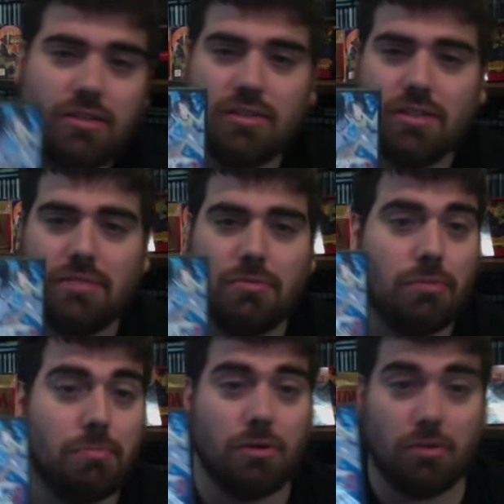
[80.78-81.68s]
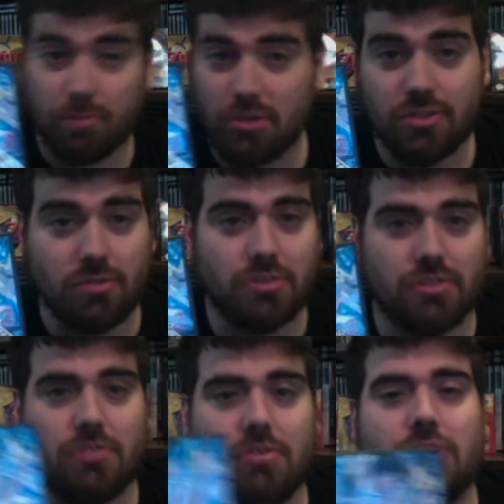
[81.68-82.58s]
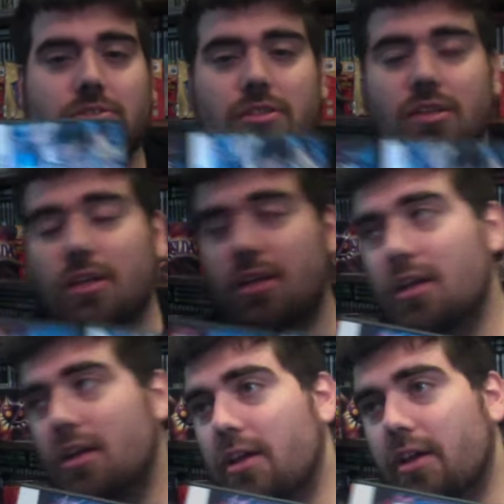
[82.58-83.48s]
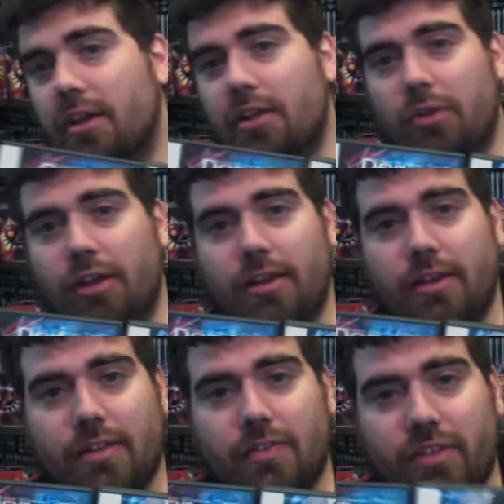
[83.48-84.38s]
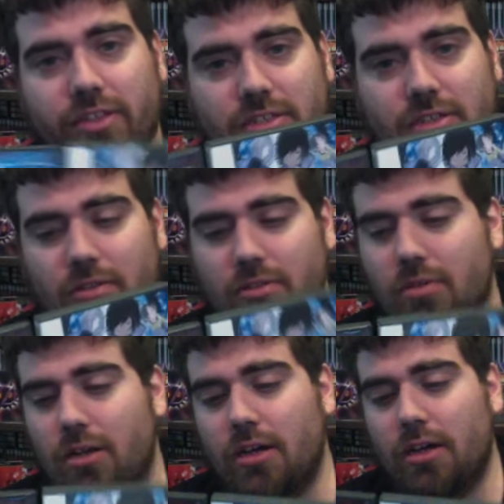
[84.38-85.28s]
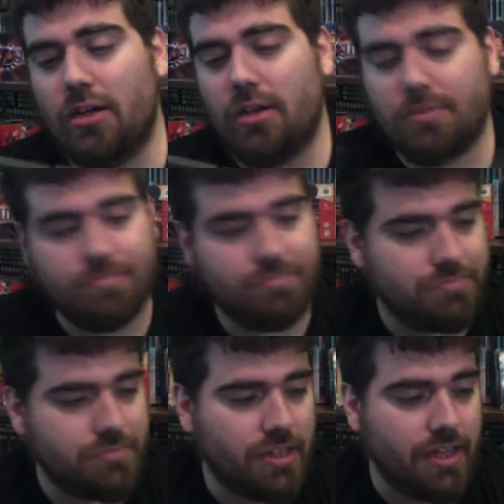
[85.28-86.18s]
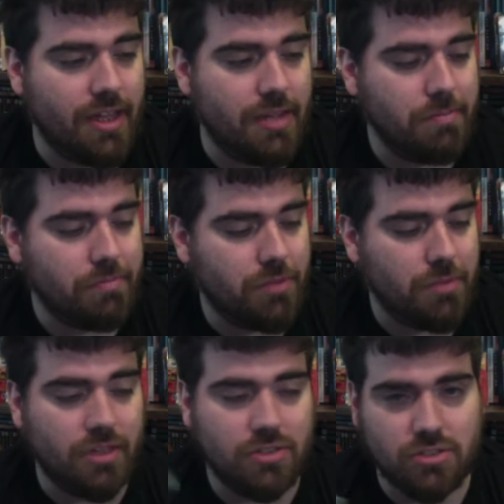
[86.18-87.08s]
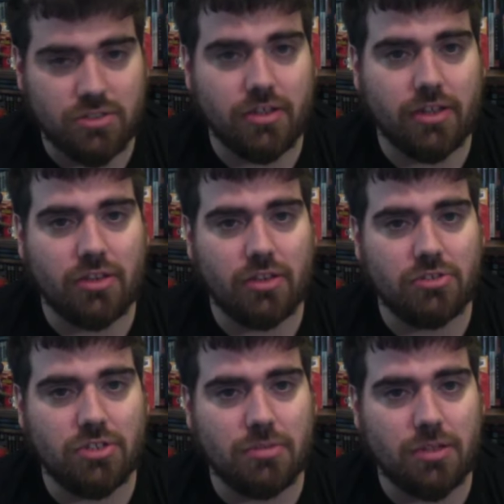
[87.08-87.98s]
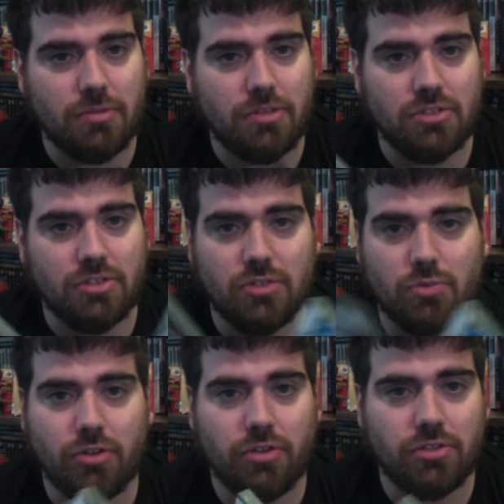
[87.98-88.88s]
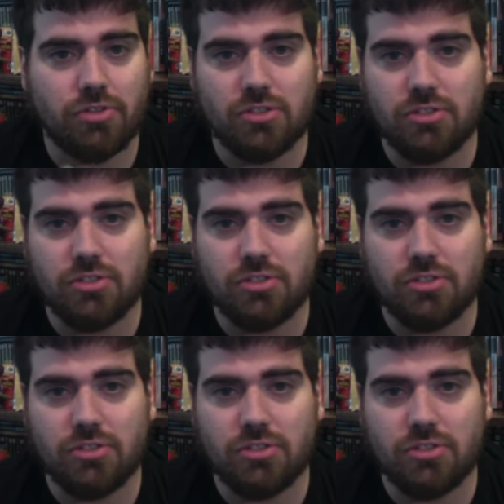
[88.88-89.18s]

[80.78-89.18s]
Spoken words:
or Persona series. Anyway, and this game, I mean, it's just like the other Shin Megami Tenseis where there's